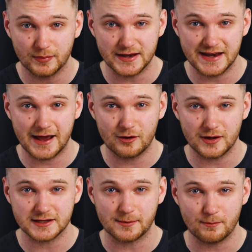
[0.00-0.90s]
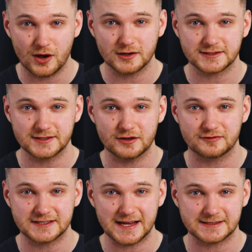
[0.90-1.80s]
but now as a master
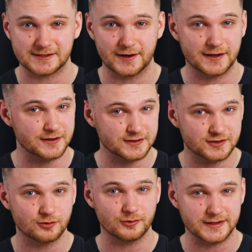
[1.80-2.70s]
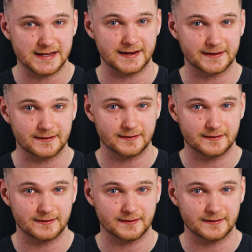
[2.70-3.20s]
of satire and storytelling.